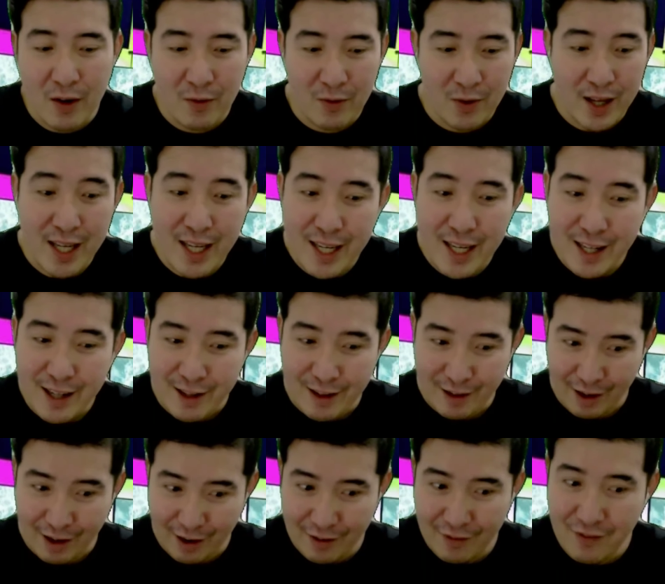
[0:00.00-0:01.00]
I really
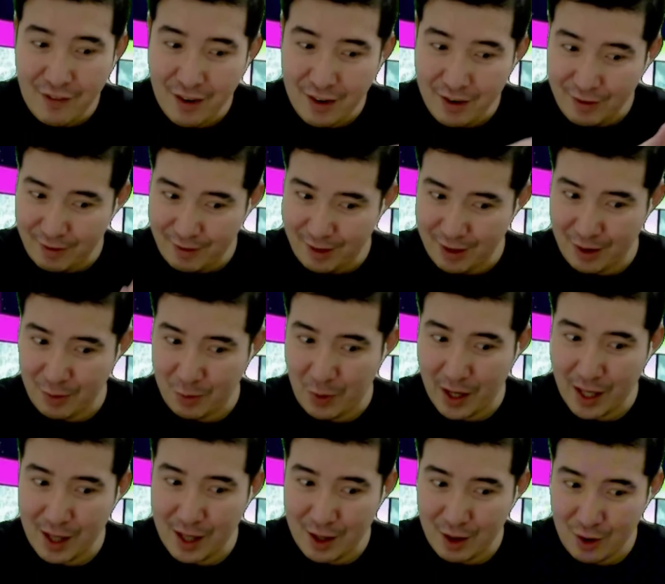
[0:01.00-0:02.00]
love the way